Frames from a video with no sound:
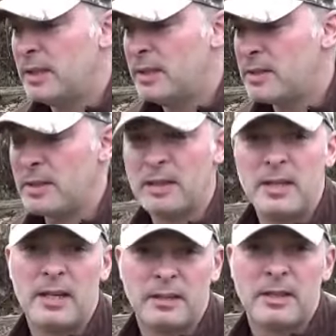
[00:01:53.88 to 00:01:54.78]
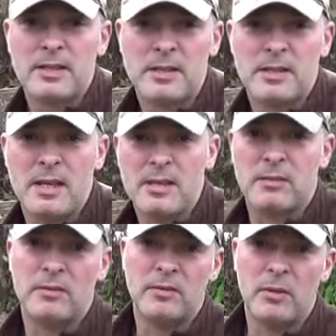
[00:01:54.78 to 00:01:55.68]
it's going to take at least a
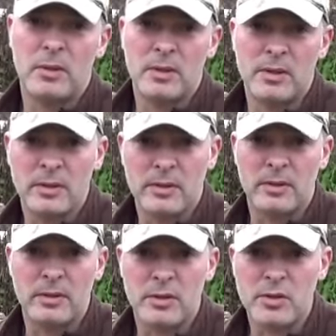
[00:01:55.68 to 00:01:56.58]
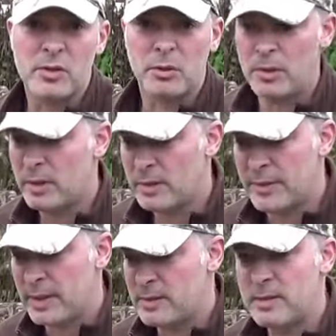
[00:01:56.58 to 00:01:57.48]
season for the soil
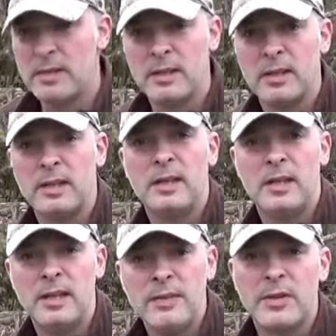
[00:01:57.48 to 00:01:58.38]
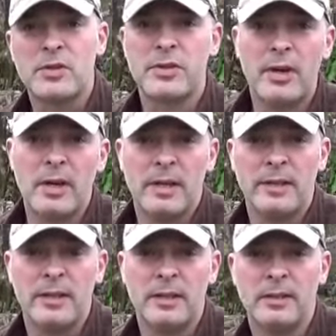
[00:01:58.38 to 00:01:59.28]
that's in the
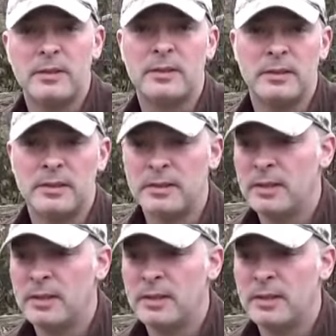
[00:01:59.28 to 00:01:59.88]
sod to